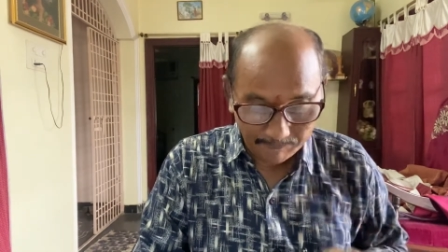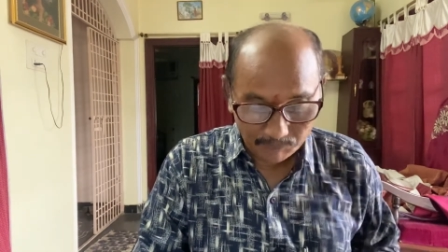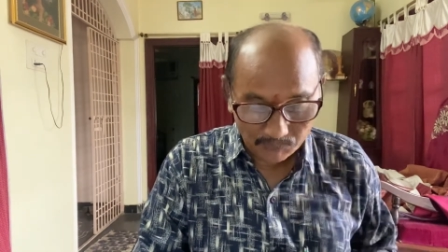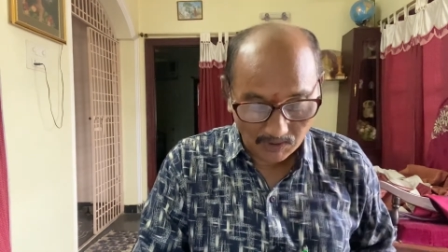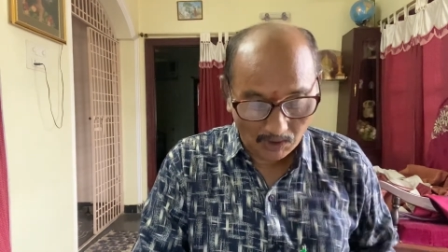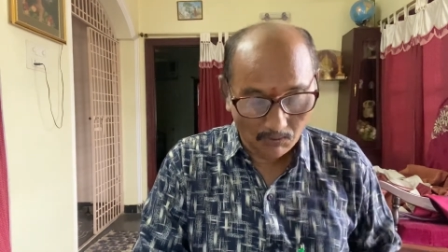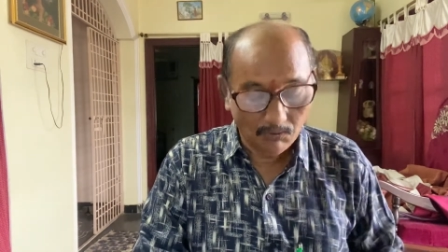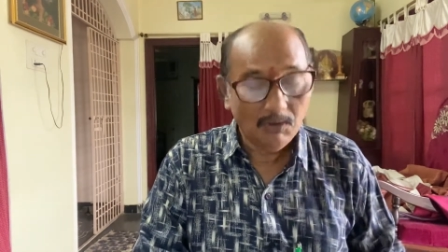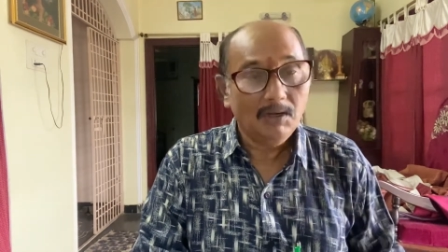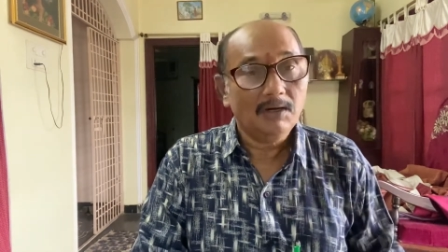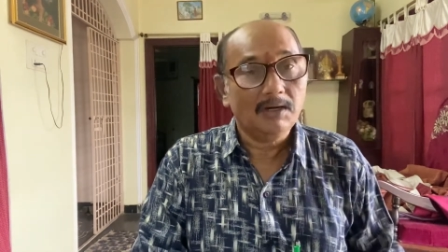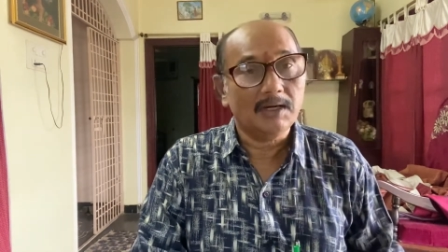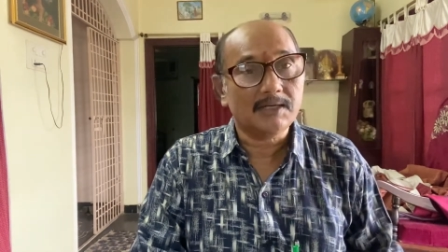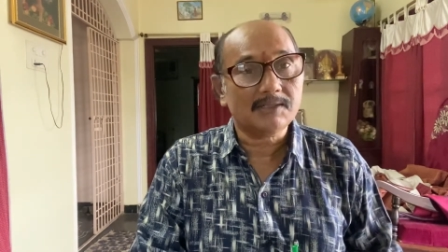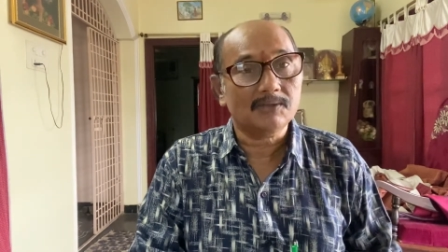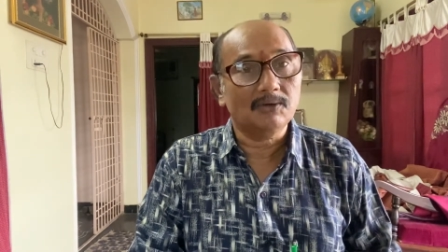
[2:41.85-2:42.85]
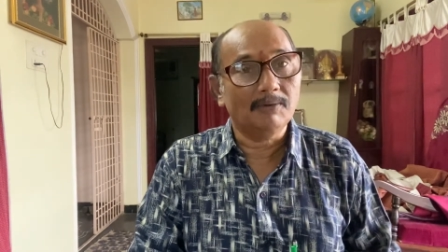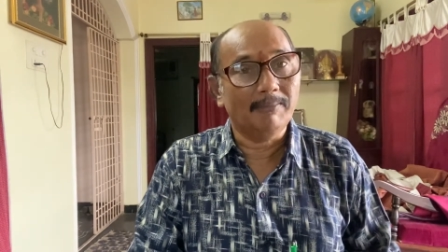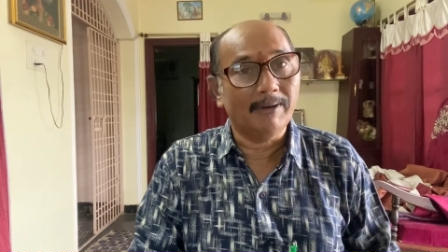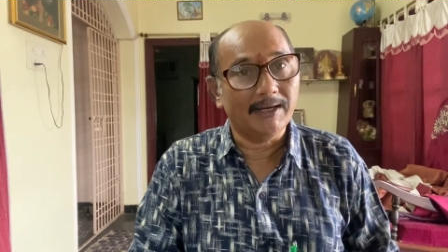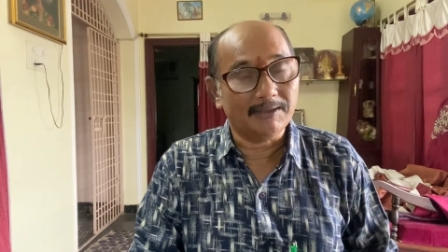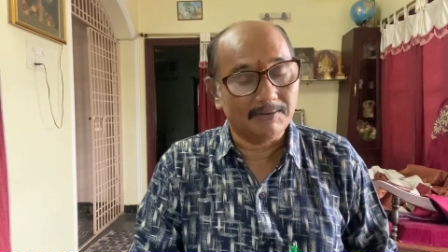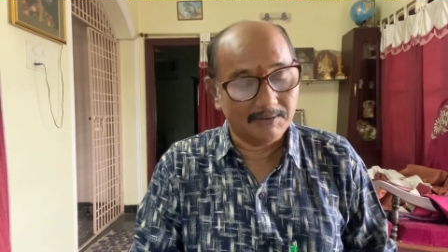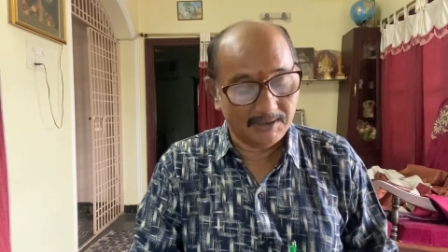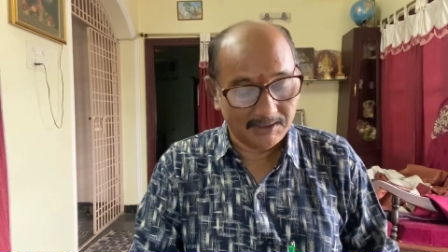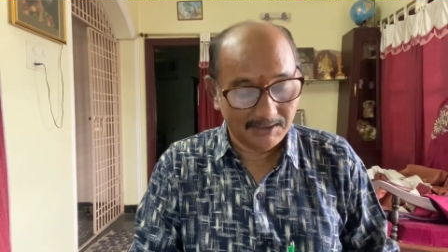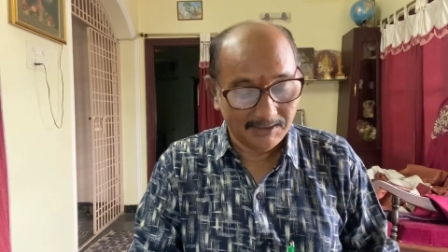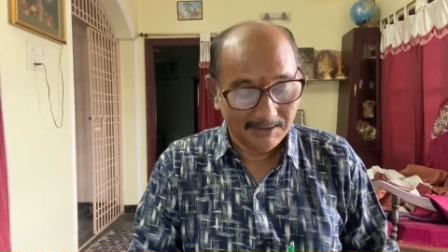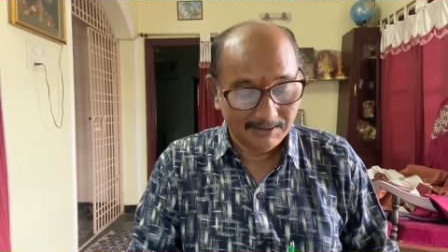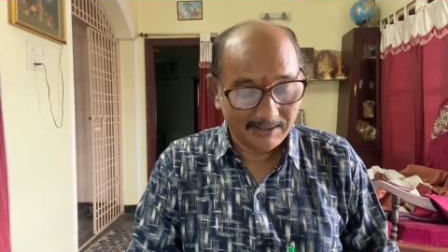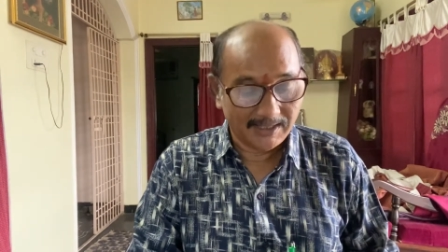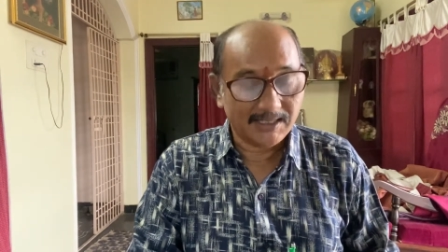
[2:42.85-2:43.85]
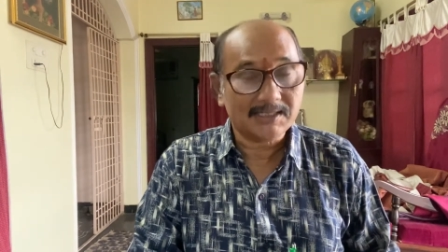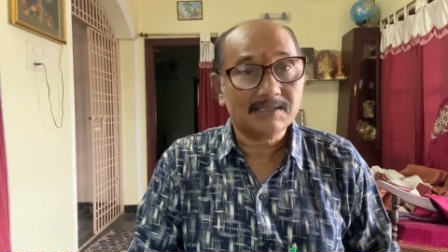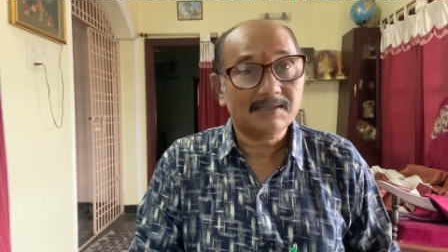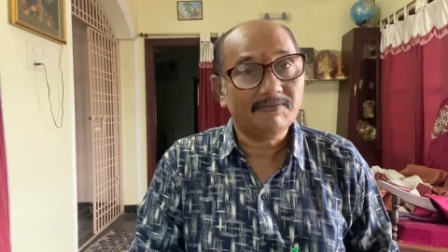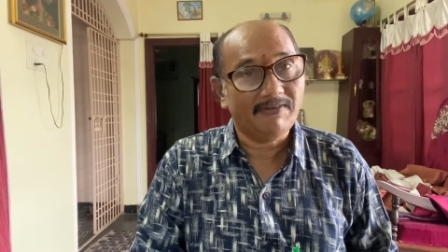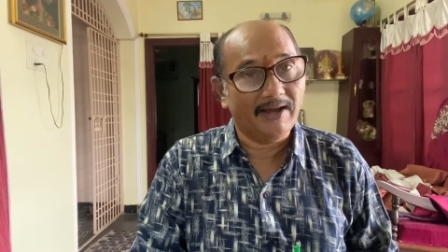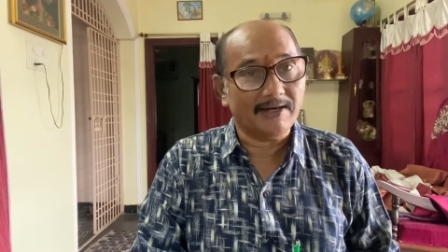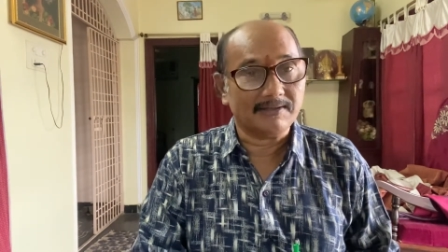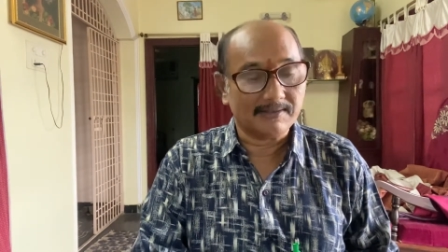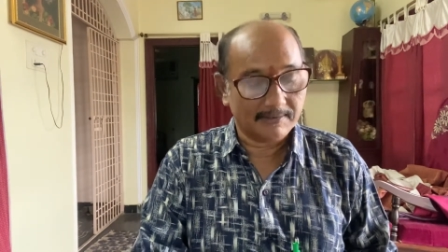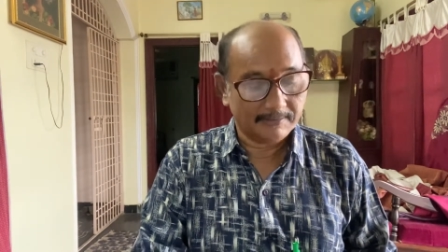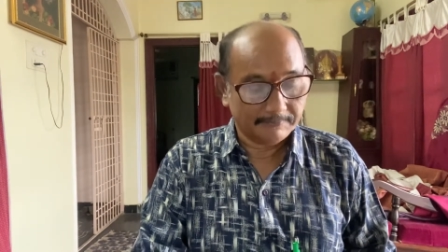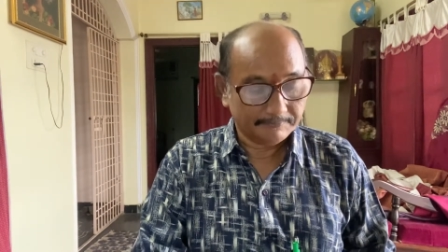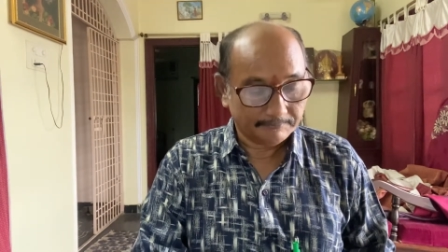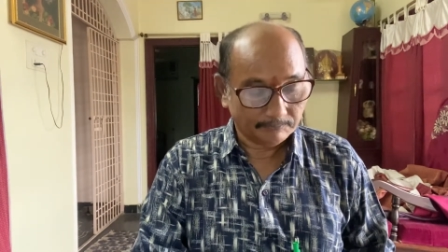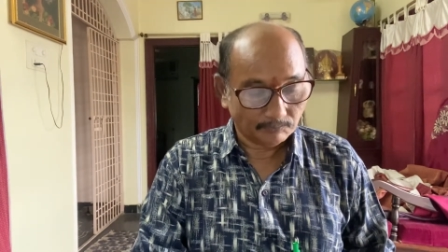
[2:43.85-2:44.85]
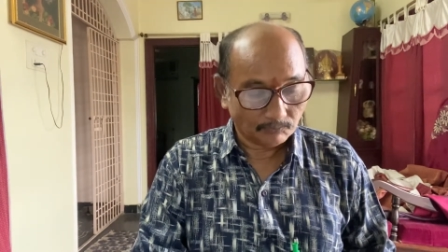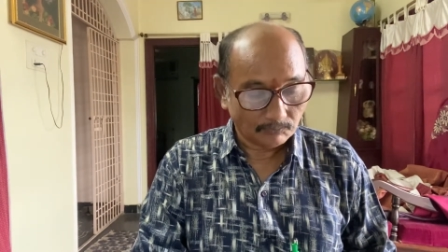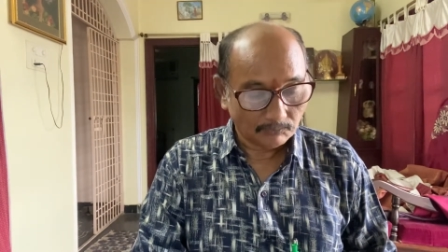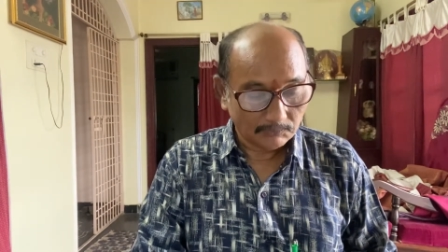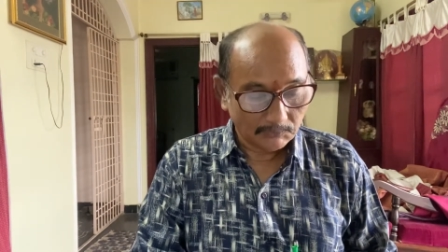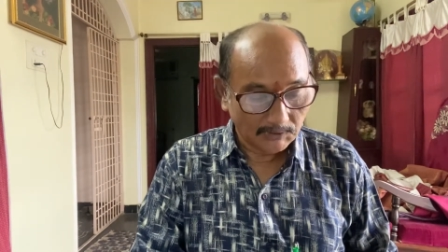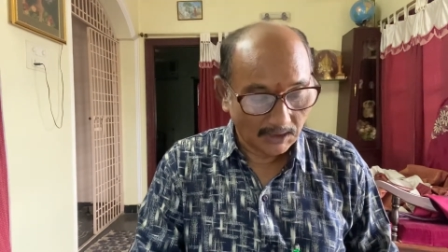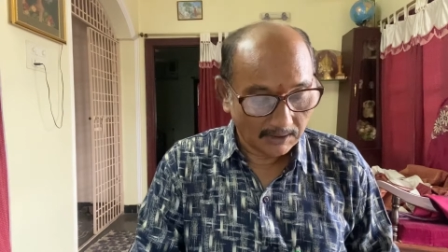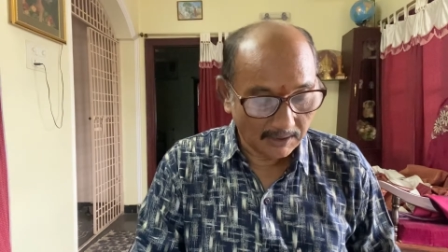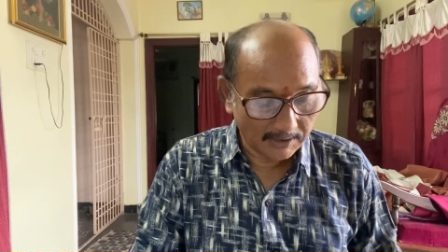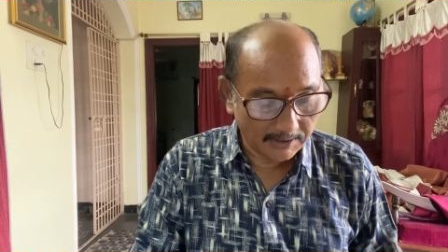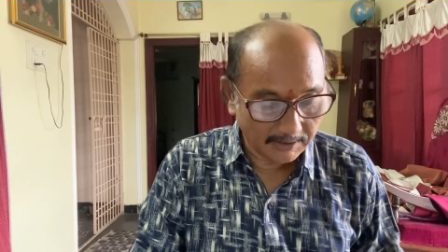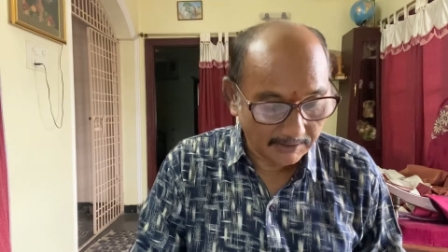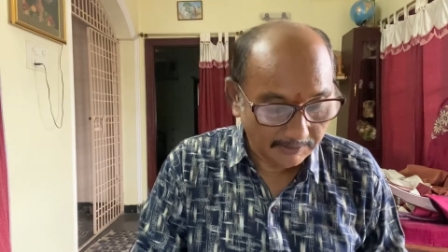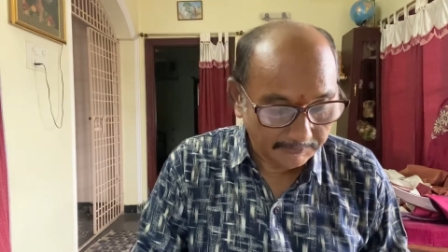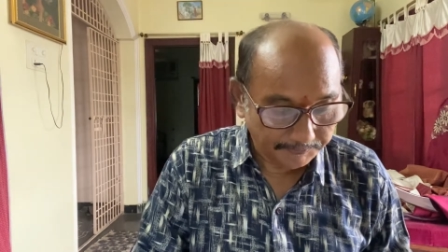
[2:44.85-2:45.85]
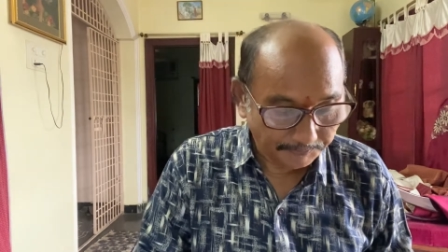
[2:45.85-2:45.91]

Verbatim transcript: Now, let's go back to the case facts. Right?